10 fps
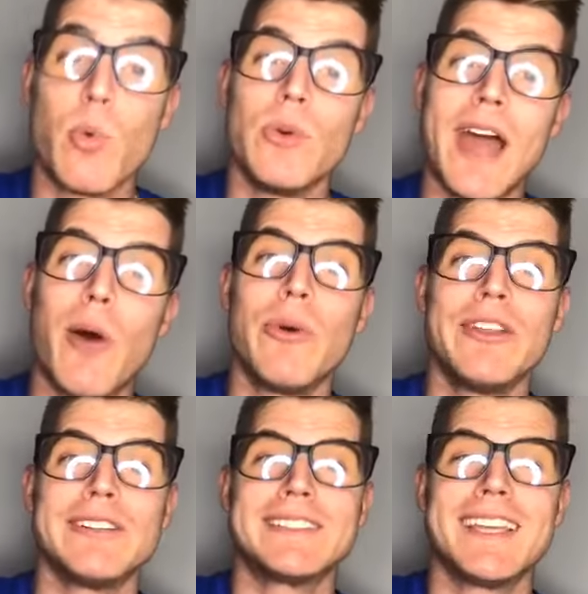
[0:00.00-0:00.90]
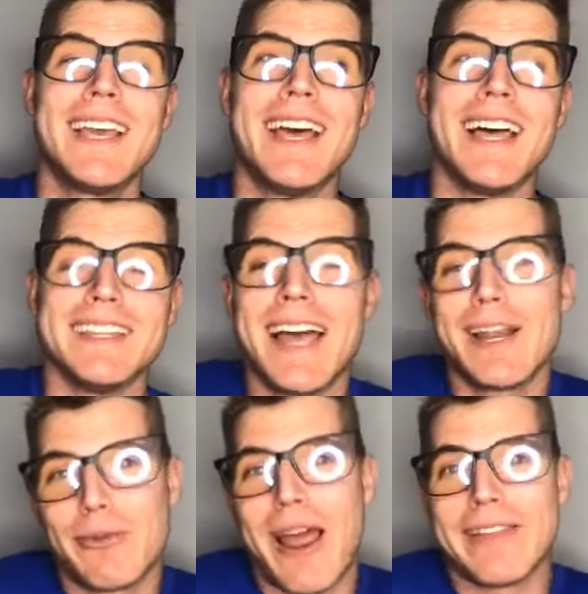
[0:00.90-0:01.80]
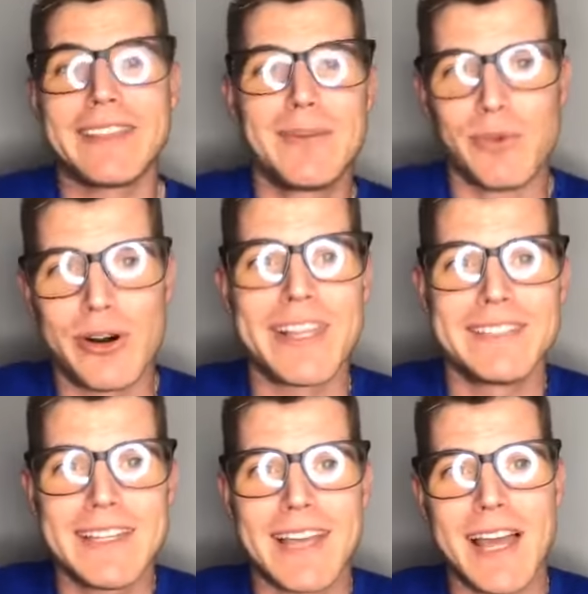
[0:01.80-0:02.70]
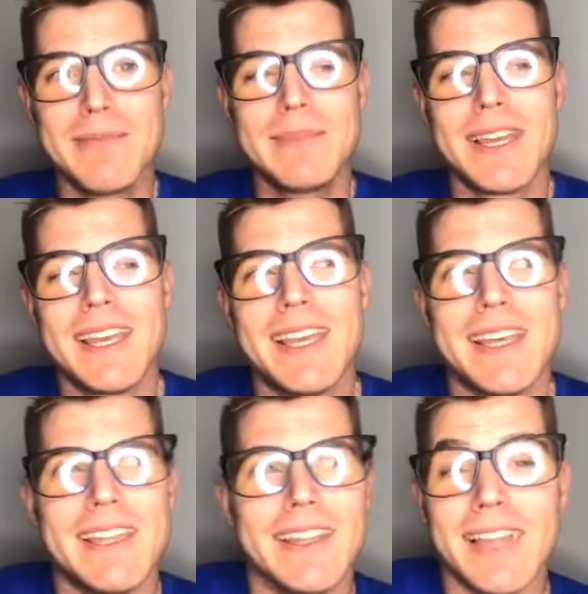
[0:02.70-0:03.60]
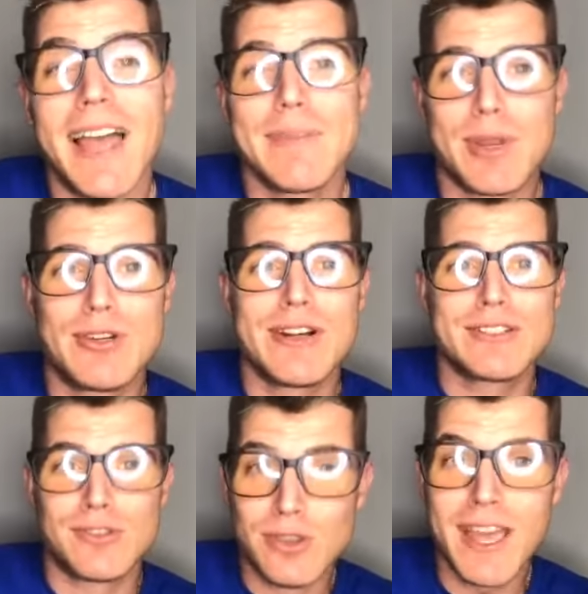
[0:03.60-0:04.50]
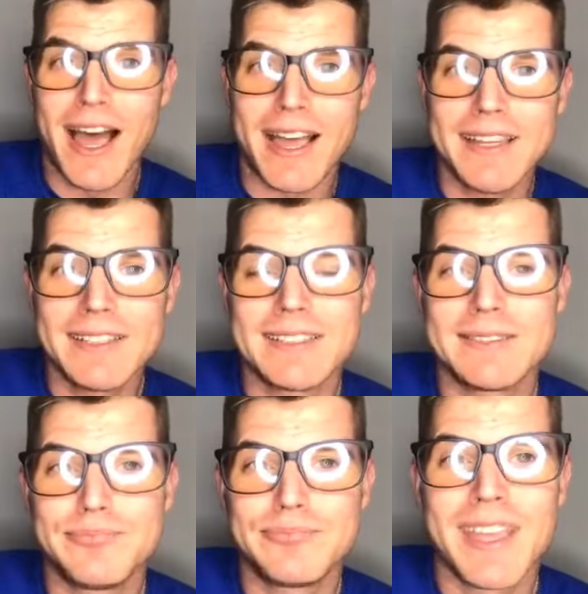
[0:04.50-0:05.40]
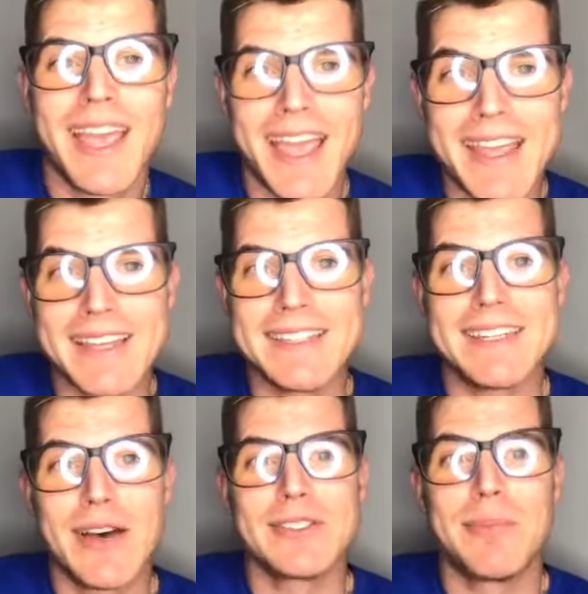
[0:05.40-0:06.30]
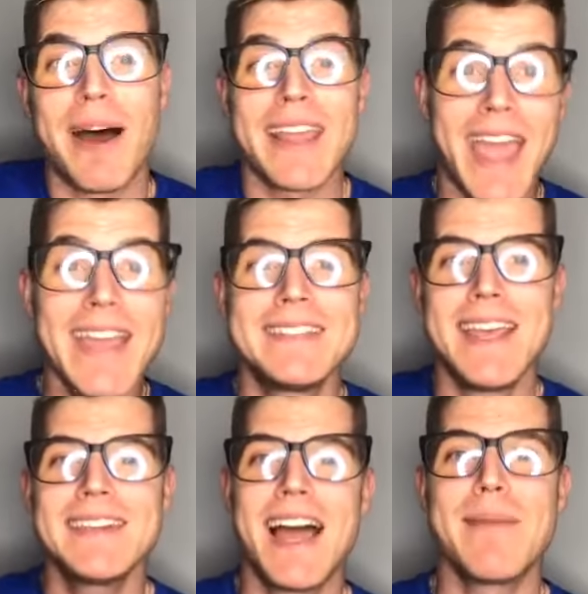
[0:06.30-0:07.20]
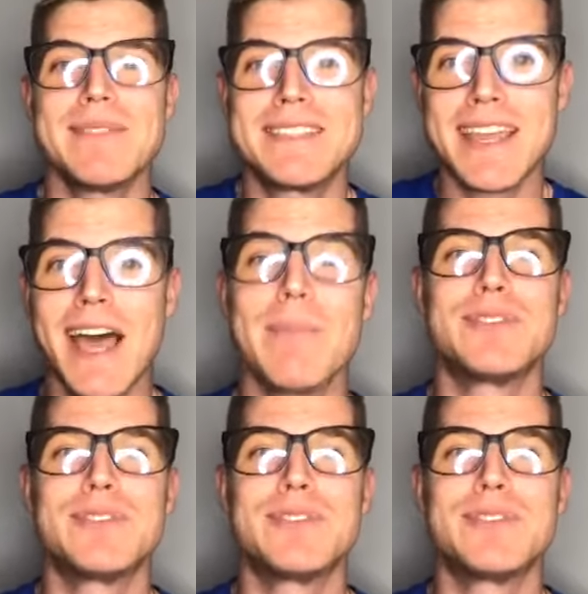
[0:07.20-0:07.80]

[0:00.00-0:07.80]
Now, when there's light around, like the morning and daytime, light penetrates through the eye and it tells the body, hey, it's daytime, stay up.